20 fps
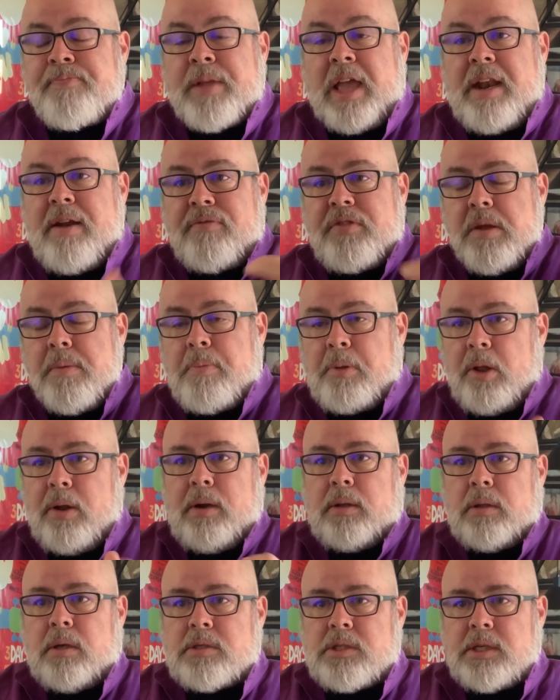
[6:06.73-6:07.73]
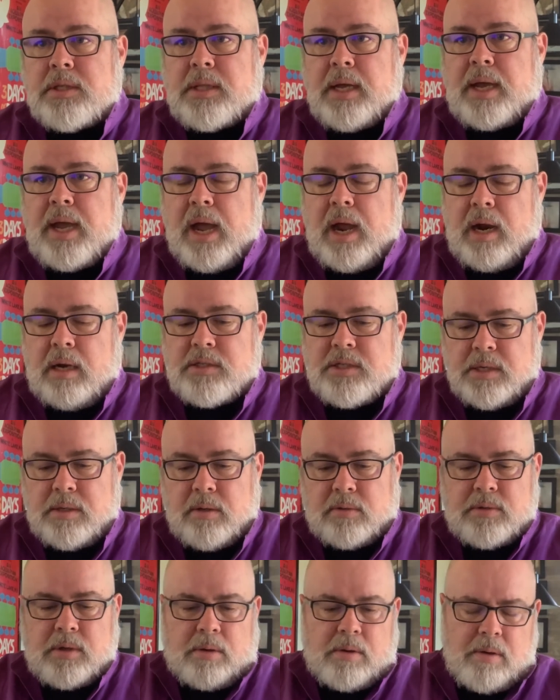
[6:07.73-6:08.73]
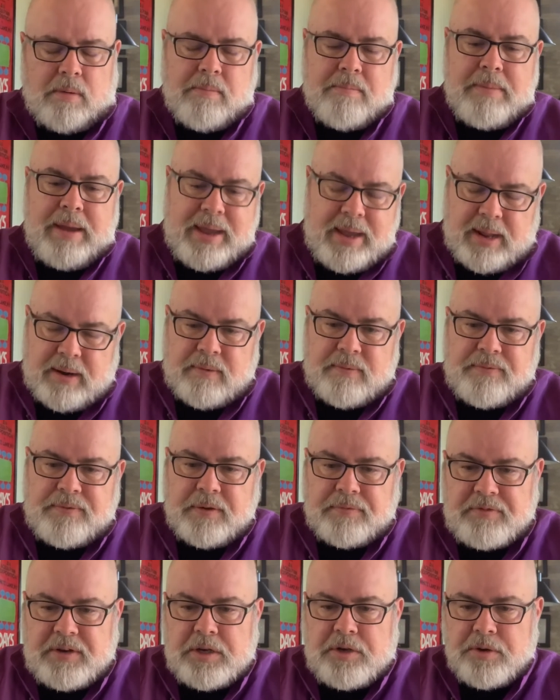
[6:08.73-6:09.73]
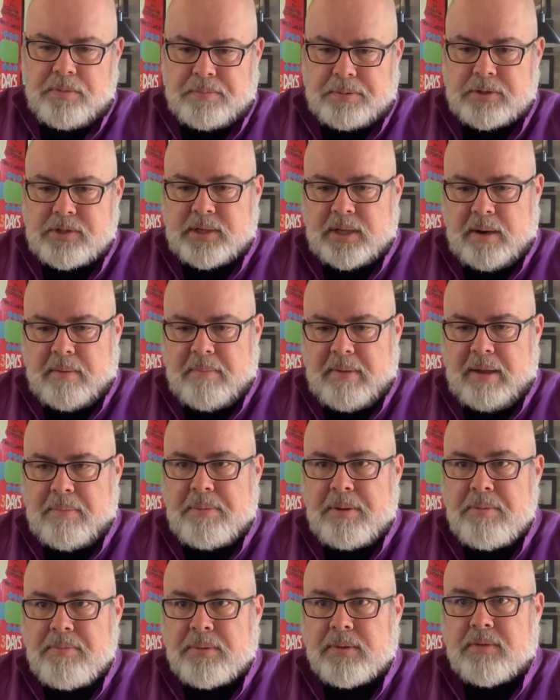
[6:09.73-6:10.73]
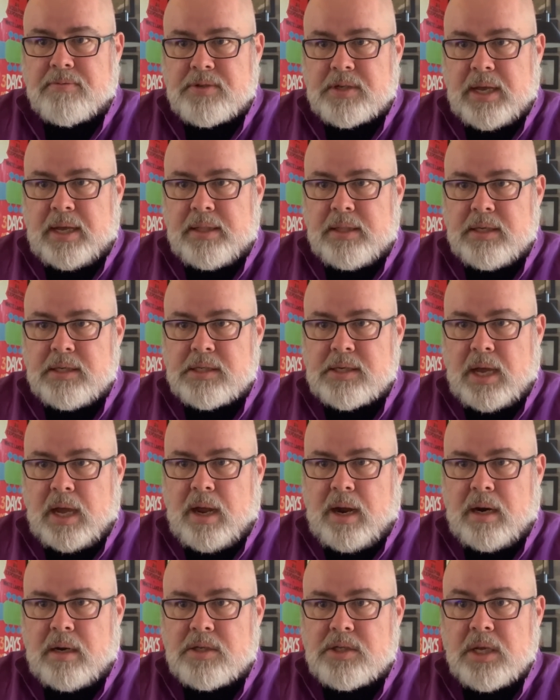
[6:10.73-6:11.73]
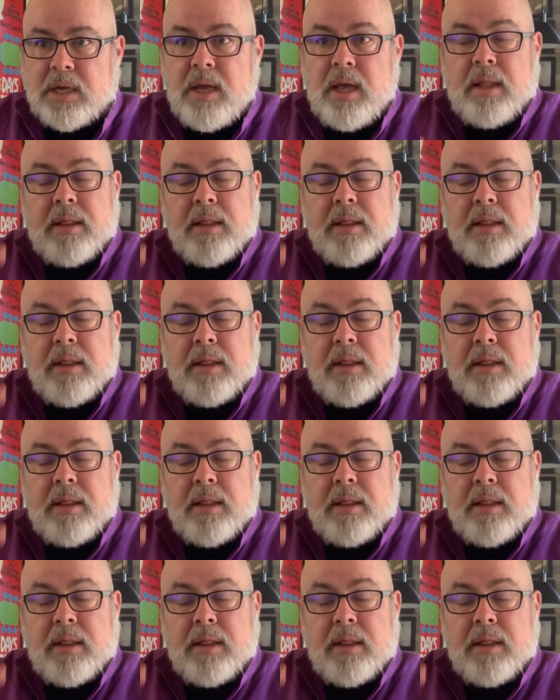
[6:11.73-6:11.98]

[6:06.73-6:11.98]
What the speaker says: And if the employer looks at the cards and goes, oh man, 52% of my people have signed these cards,